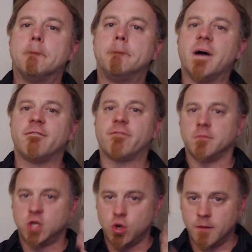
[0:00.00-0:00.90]
But
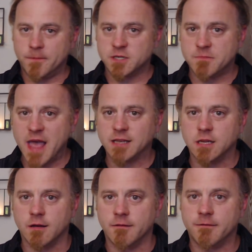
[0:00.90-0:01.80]
from your
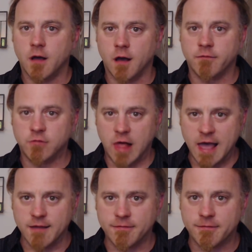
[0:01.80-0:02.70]
perspective of
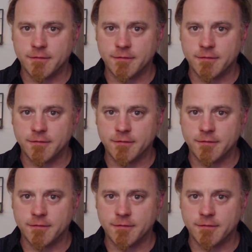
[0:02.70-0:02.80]
life,